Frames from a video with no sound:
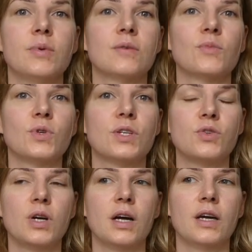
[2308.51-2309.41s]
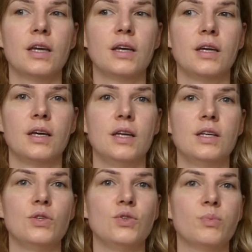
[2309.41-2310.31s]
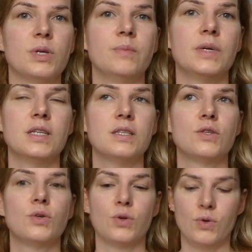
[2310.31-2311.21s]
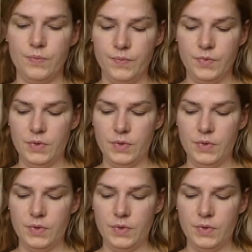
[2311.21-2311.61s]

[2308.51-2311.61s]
but I'm going to try to do my best to